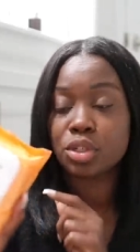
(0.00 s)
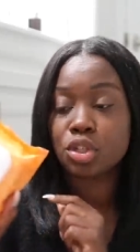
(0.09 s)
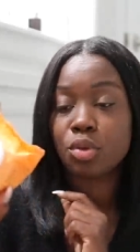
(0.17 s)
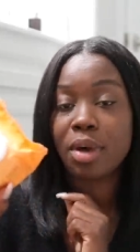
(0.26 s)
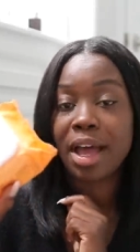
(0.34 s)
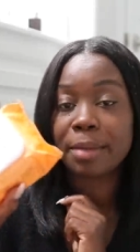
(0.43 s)

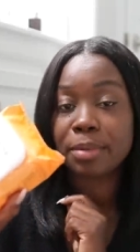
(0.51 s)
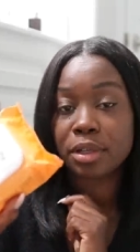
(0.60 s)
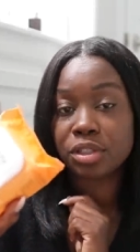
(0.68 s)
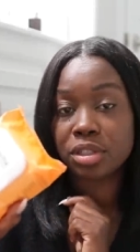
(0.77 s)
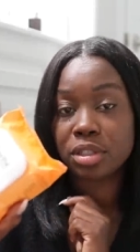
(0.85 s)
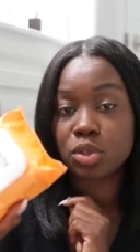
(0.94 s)
So I
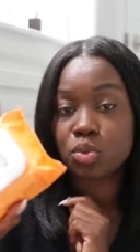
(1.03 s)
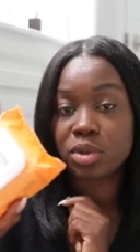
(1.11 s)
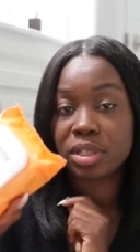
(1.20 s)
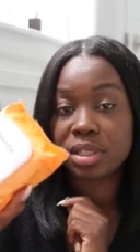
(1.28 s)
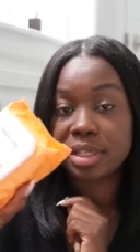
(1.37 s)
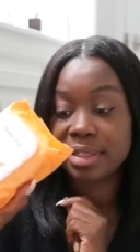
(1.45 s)
purchased this
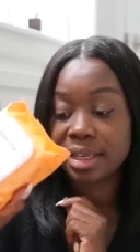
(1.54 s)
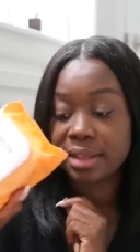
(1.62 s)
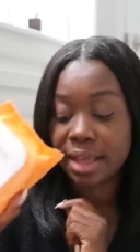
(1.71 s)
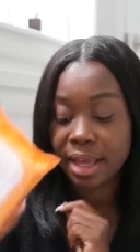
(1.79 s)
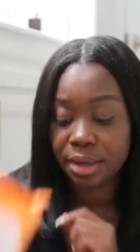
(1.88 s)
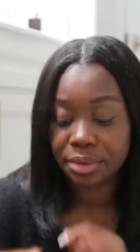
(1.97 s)
one to stay in
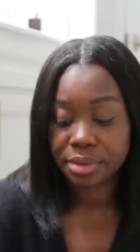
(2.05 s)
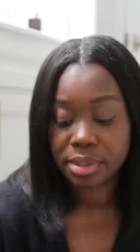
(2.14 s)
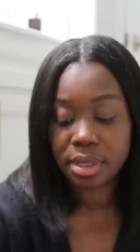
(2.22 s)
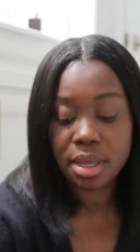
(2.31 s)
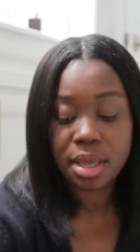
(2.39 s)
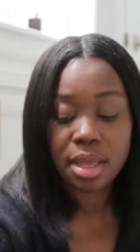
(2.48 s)
the
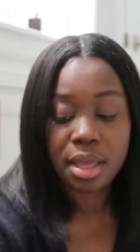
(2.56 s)
house.